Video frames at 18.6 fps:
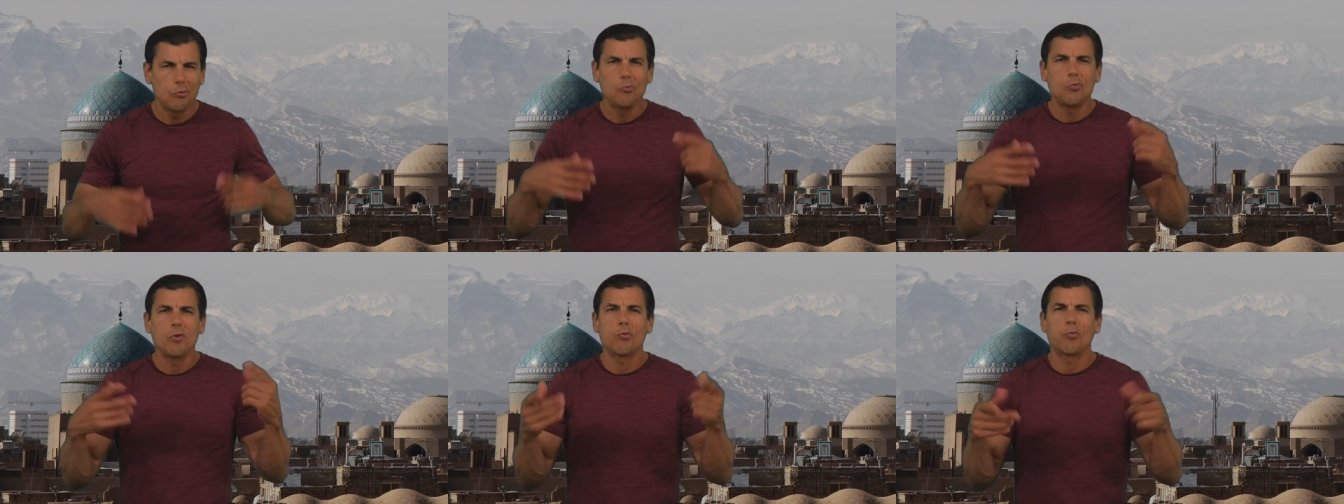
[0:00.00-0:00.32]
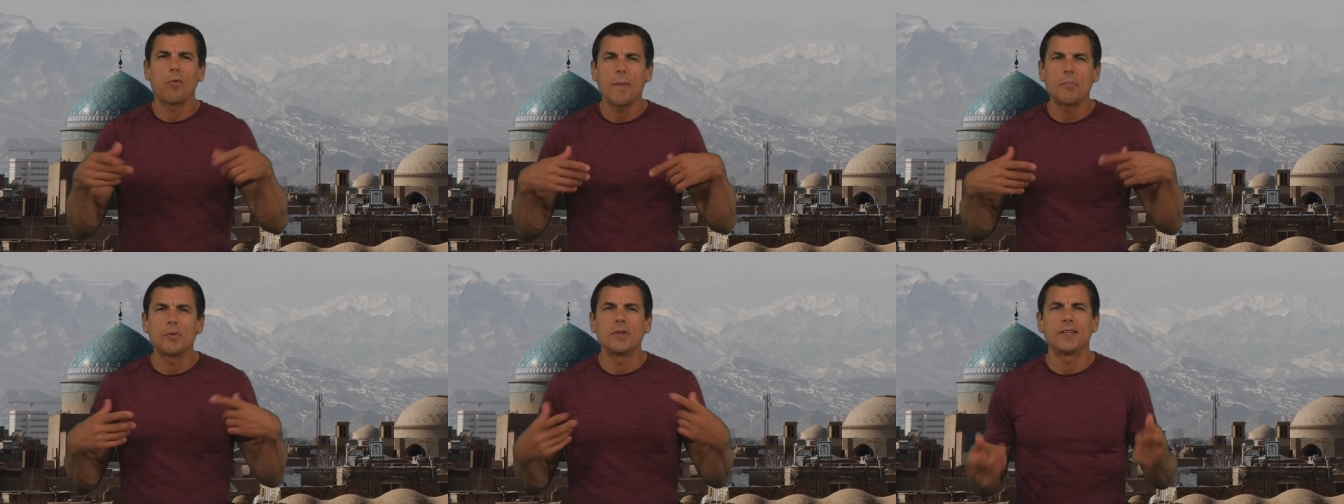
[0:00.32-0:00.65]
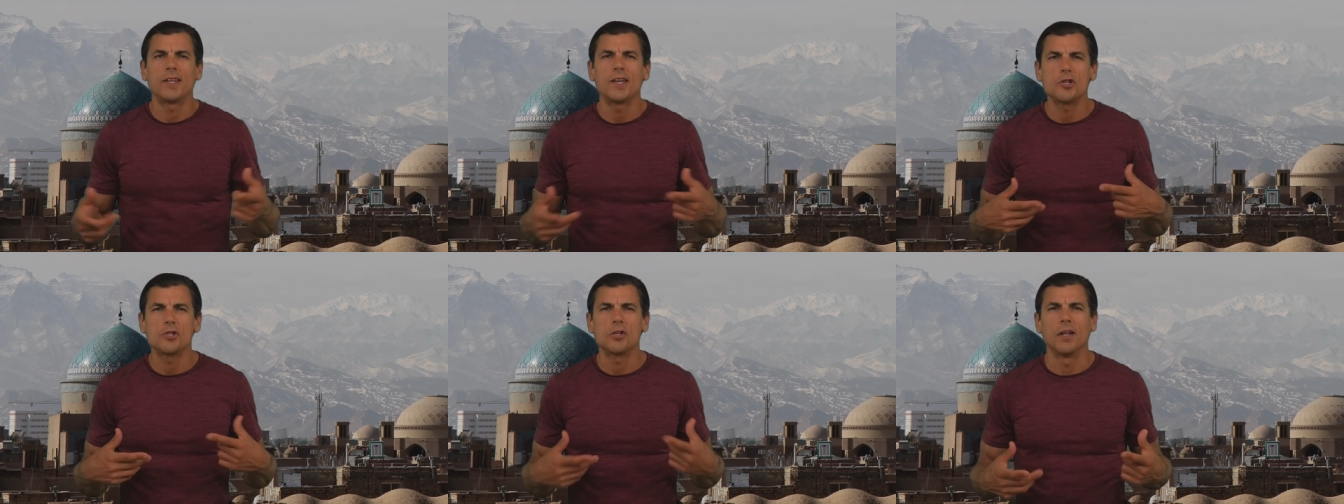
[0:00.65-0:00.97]
With
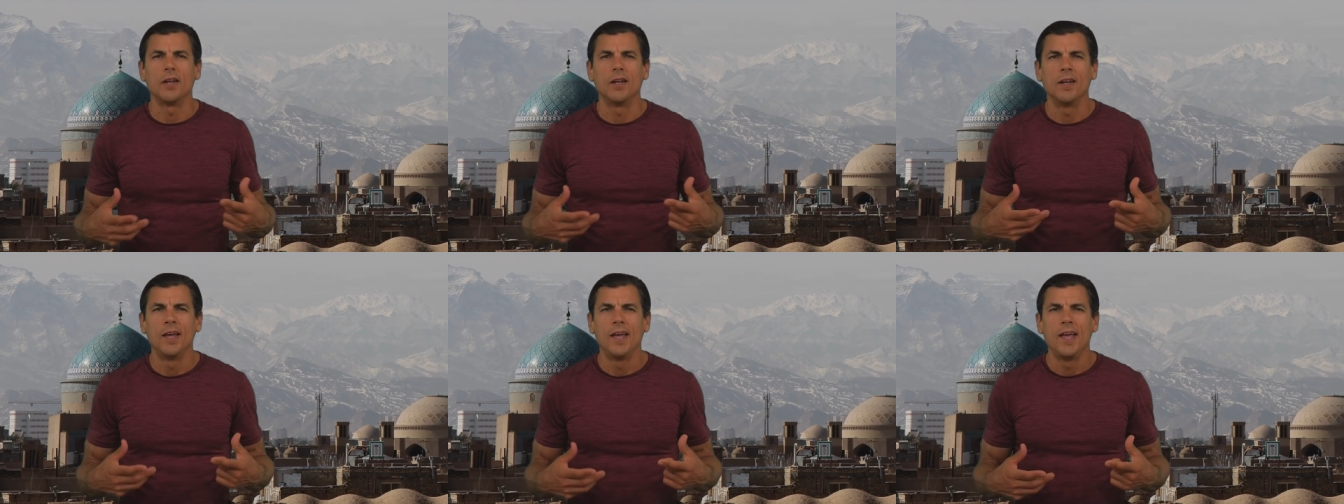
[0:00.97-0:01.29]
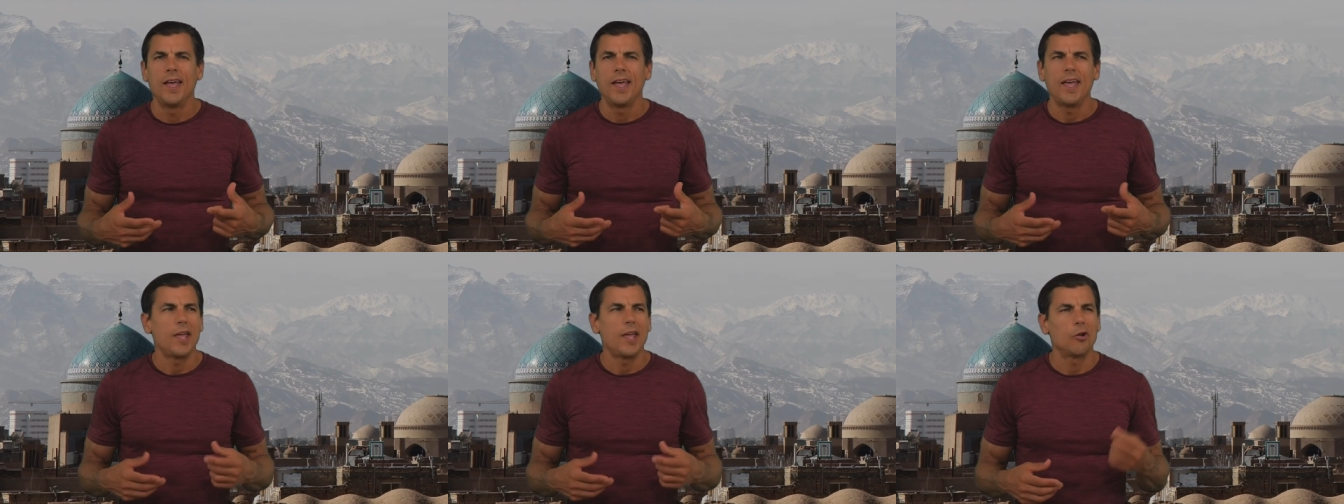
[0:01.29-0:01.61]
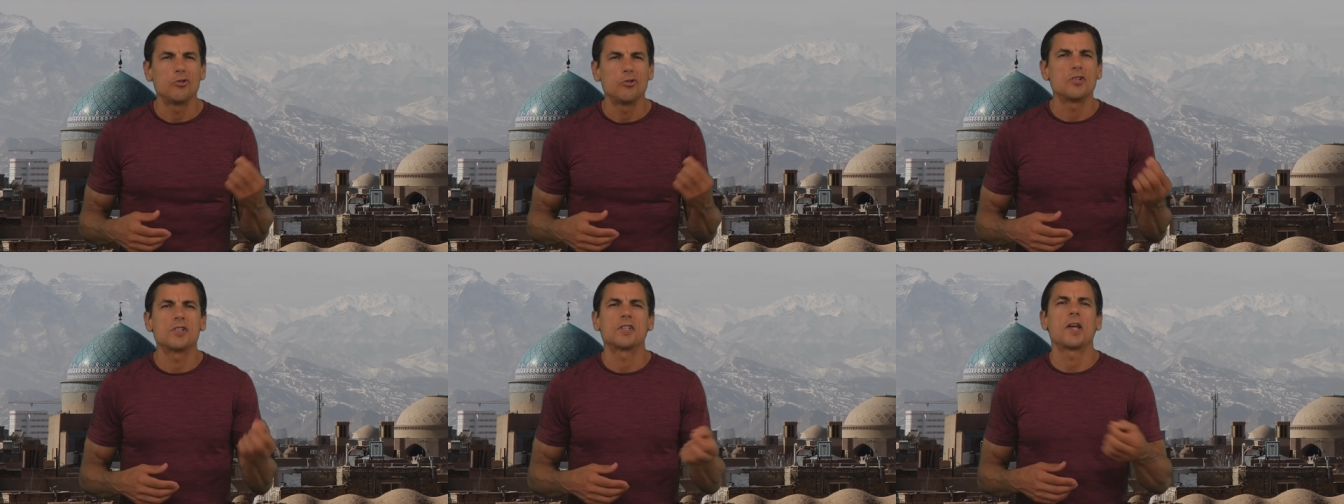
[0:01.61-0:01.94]
repetition,
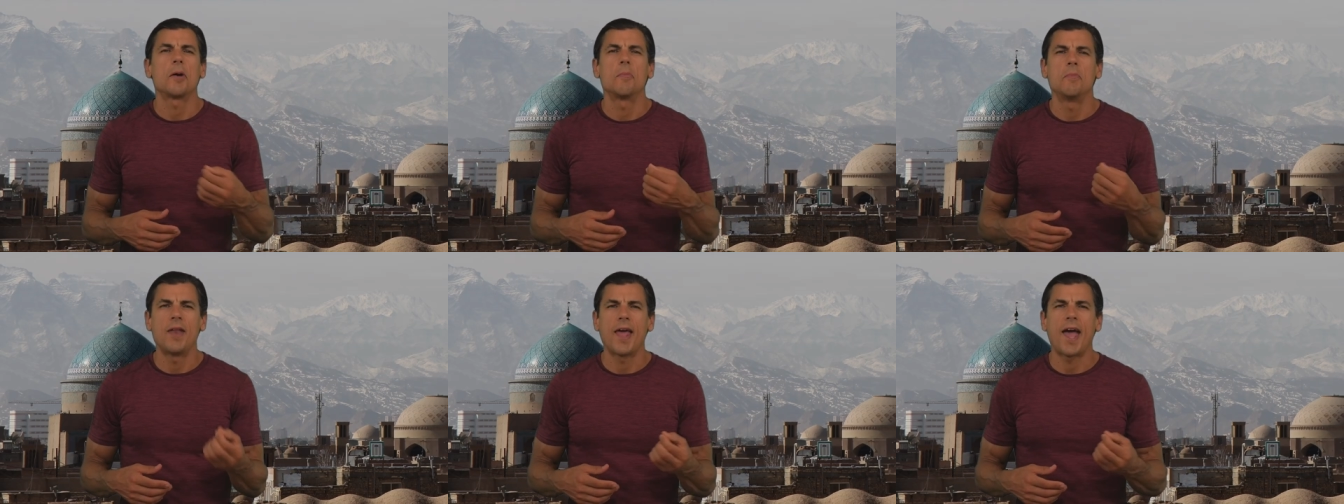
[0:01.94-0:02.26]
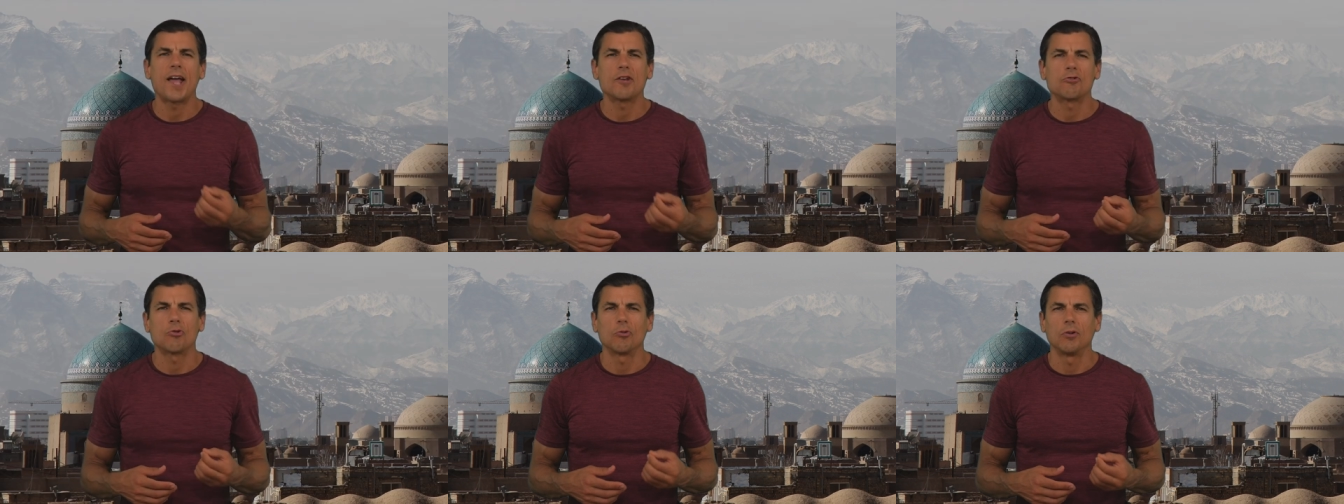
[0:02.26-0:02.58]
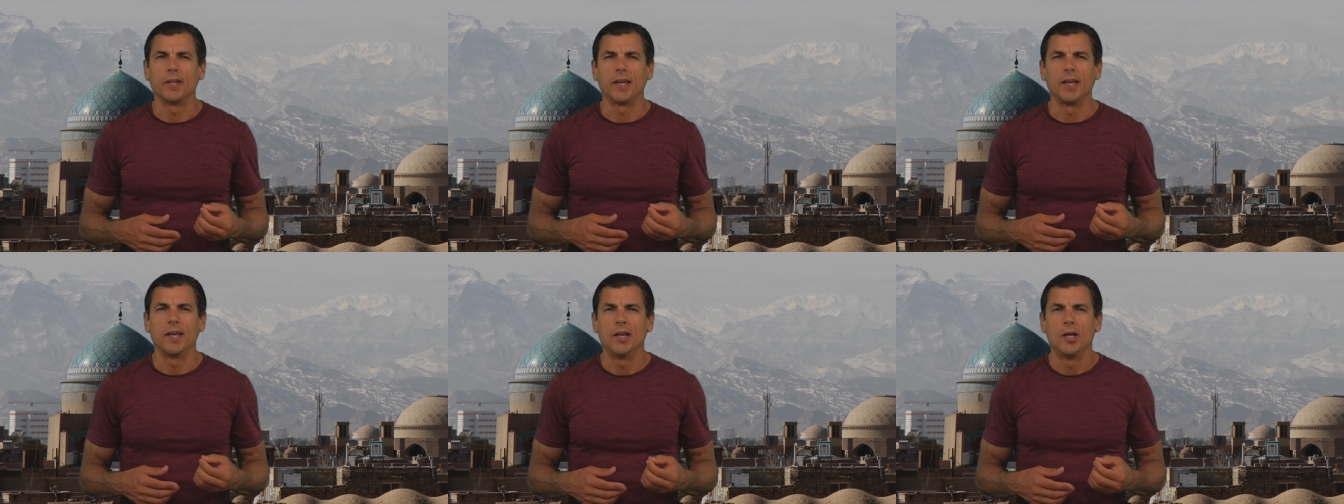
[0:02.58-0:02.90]
it'll just come
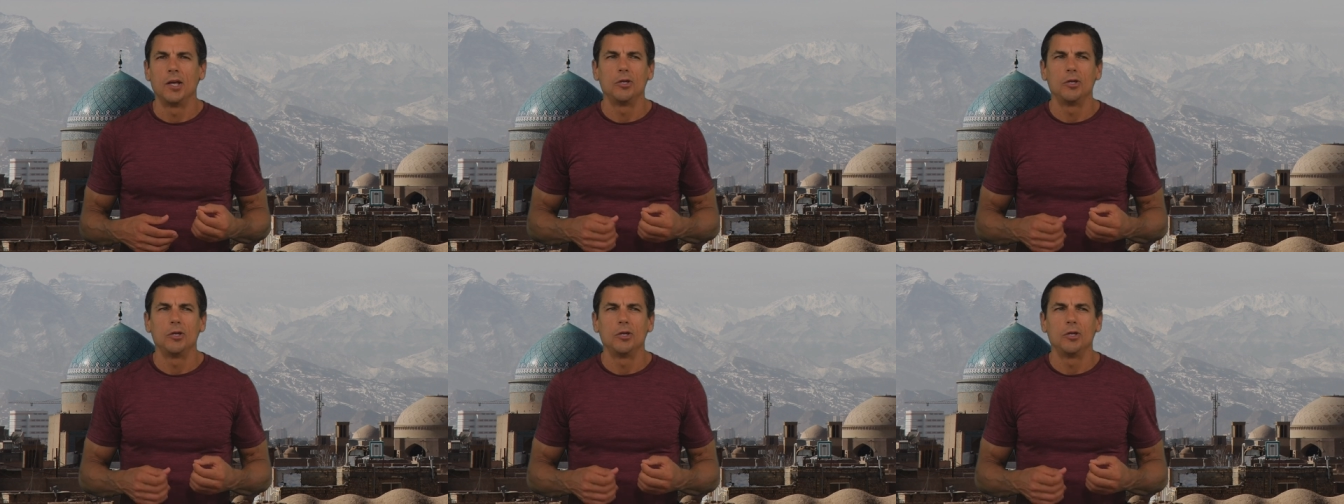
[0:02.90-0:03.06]
naturally.